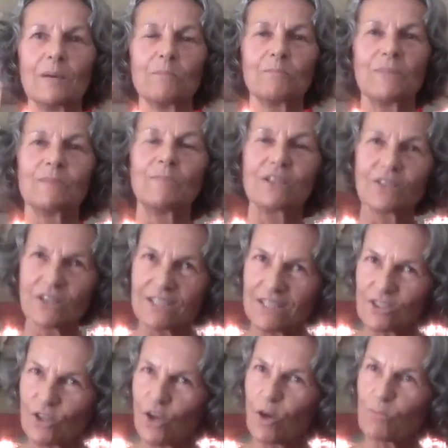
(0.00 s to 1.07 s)
but because
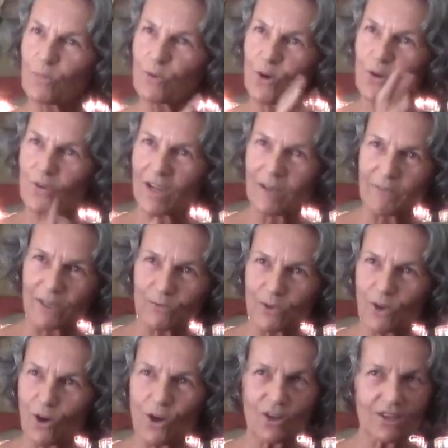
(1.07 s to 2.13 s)
it's all programming, we
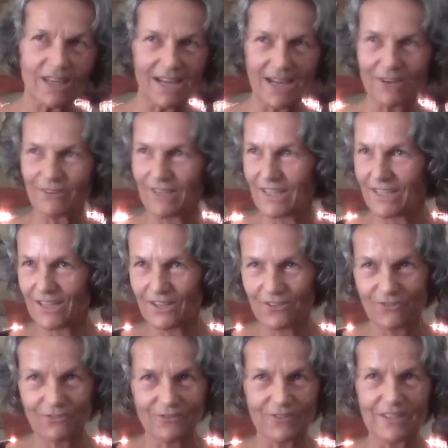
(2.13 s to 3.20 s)
all carry
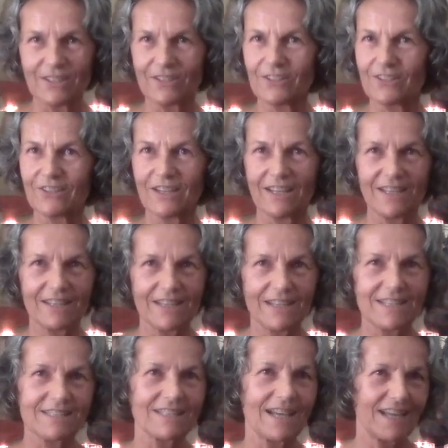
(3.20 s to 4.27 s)
fear and
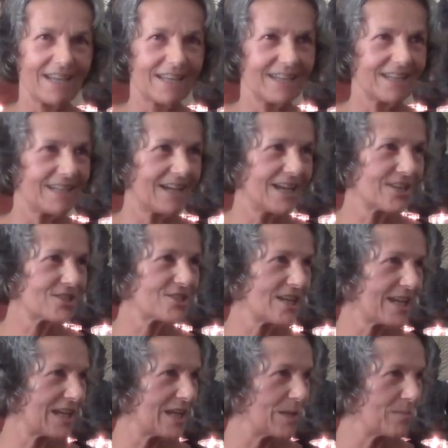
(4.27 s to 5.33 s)
anxiety and
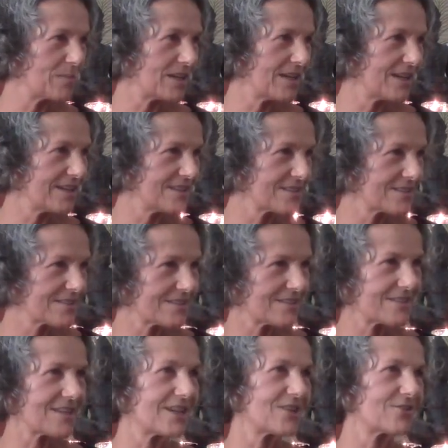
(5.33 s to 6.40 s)
shame and
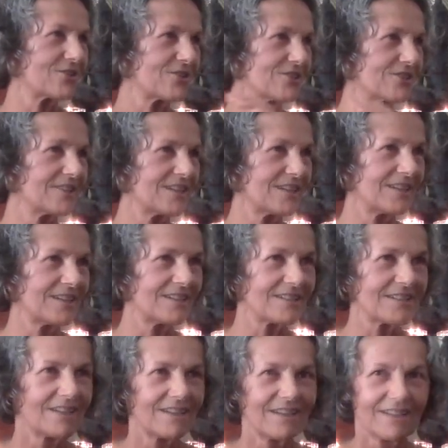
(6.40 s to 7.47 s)
terror and
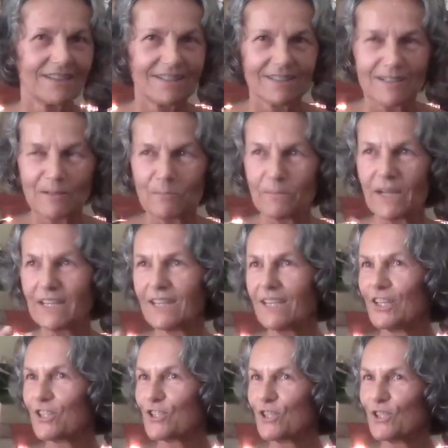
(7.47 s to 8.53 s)
money
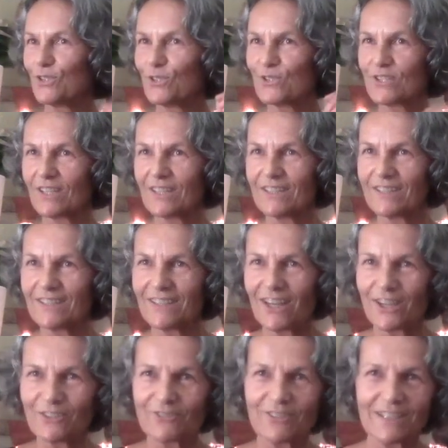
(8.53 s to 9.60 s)
issues and
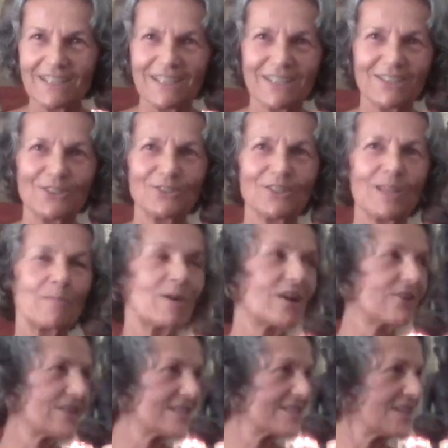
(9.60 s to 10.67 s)
not feeling good
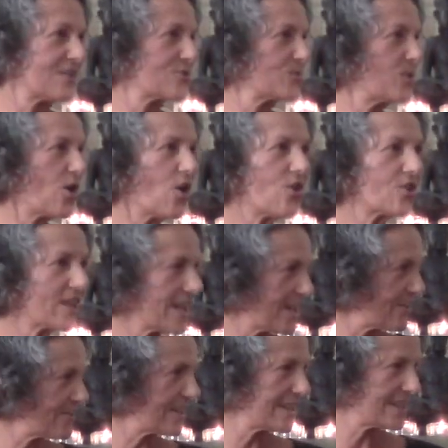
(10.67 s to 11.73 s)
about ourselves. We all
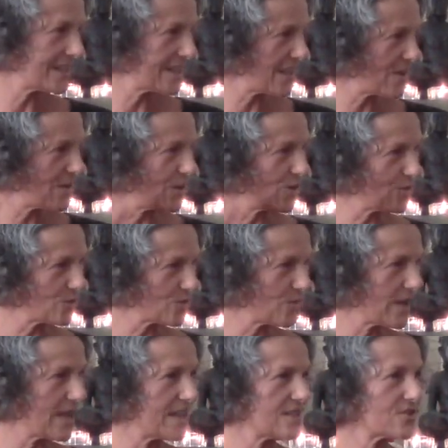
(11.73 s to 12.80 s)
carry it in our own
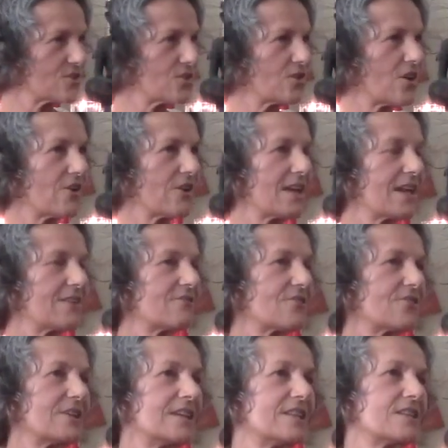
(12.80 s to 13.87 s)
way. So however
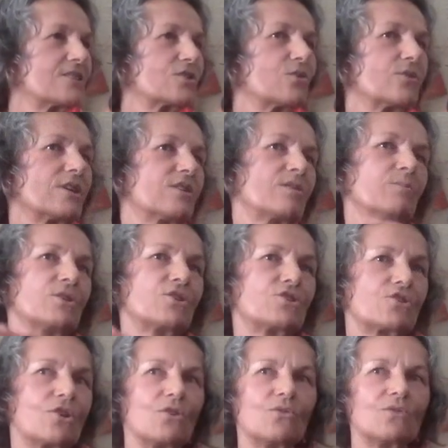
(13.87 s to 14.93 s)
it is going to be
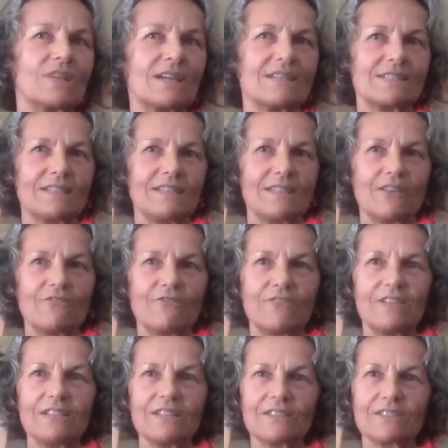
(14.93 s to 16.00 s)
shown us in the
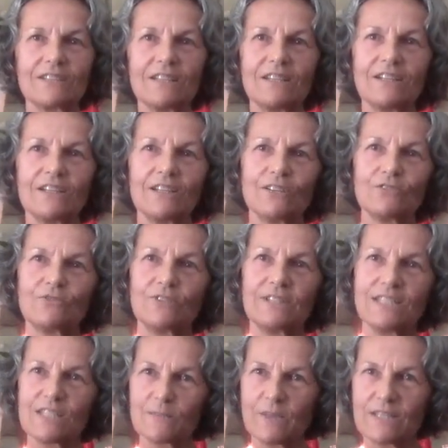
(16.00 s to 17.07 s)
field for
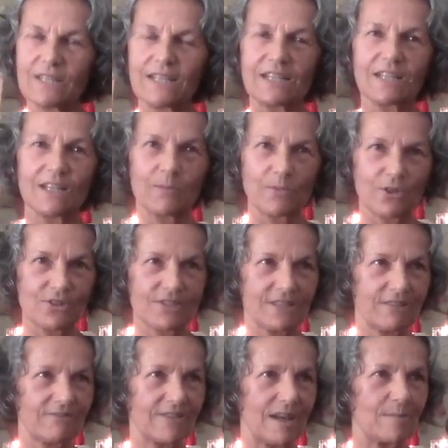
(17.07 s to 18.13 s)
this particular
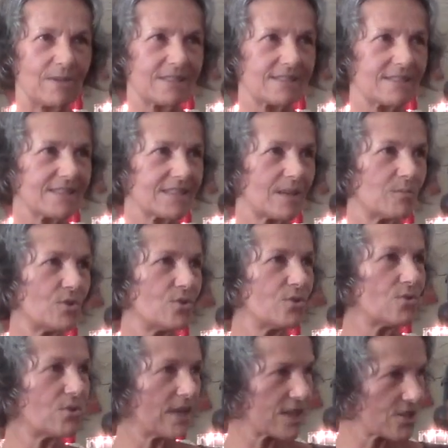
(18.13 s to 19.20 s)
person, family system,
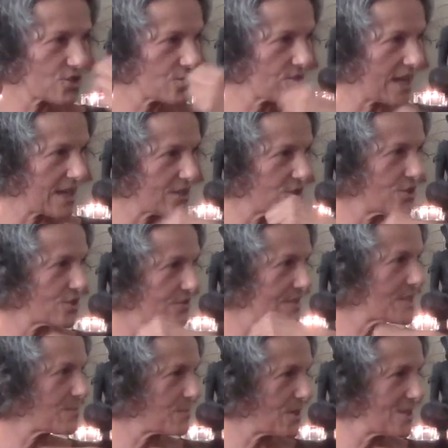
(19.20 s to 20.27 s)
you extract, you're
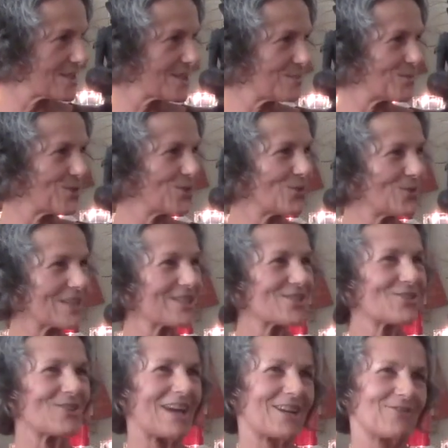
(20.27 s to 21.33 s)
responsible, you
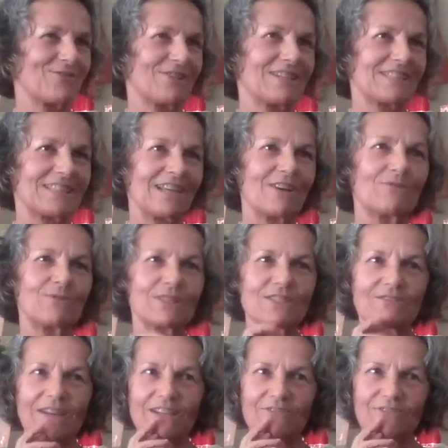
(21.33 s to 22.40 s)
extract for yourself
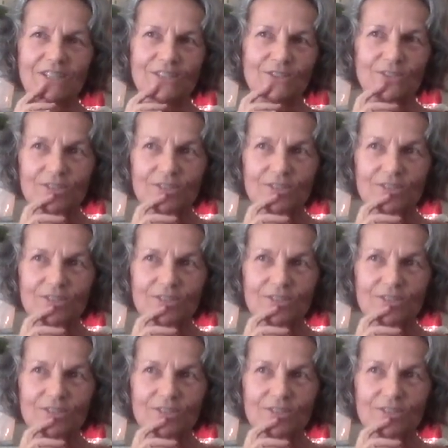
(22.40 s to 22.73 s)
what's right for you.